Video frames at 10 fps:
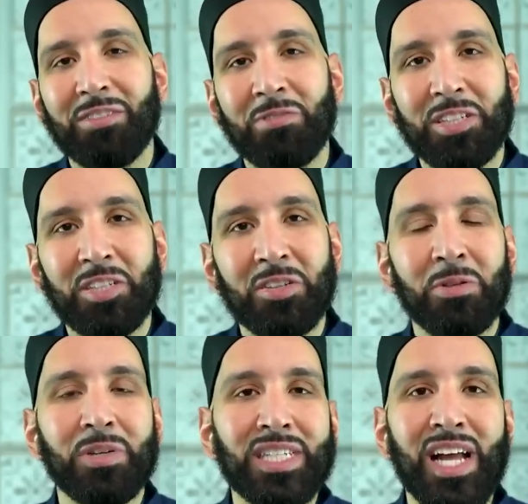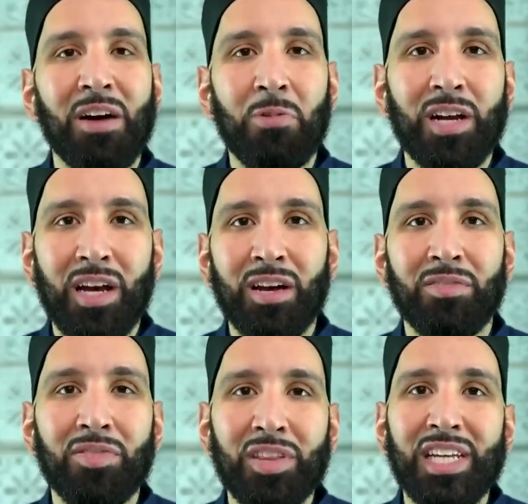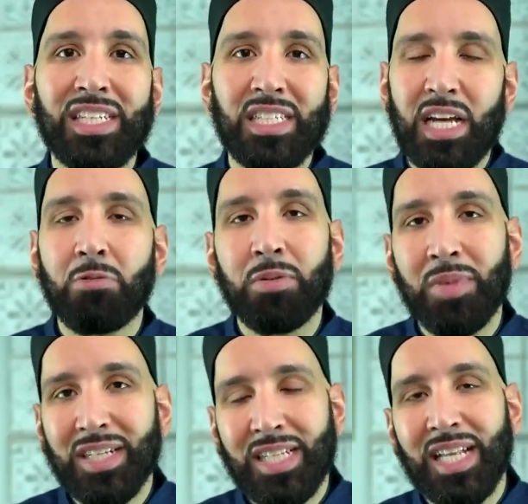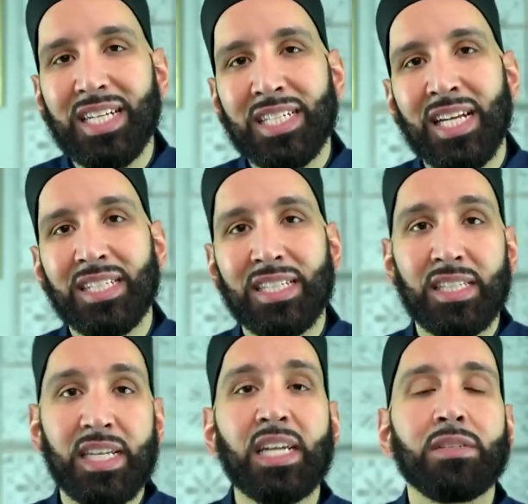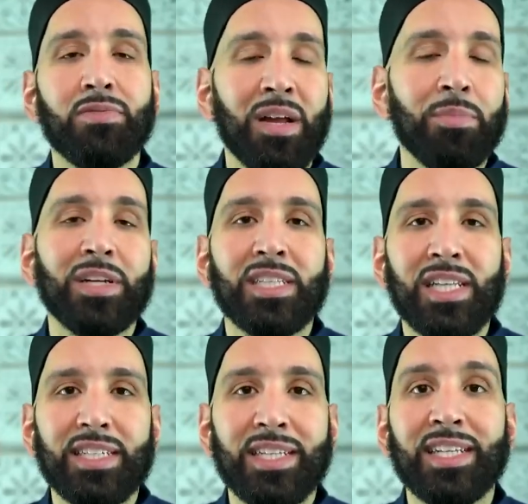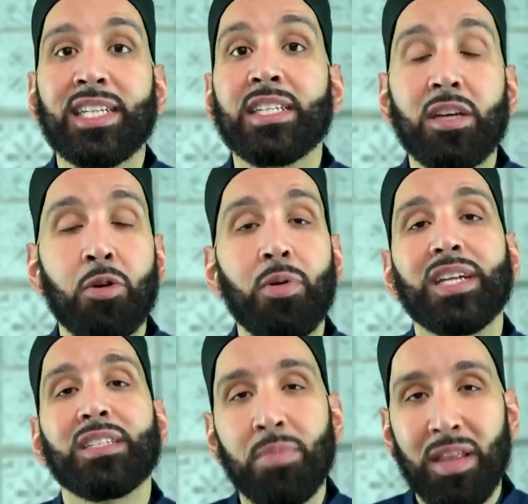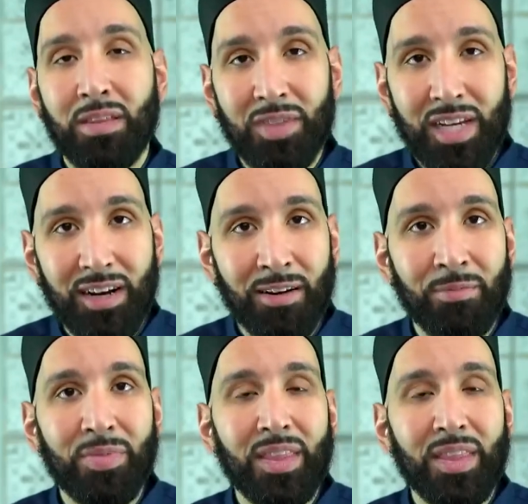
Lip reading: which though it's not one of the sacred months in that sense, the sanctified months in that sense, it's the greatest month of the year.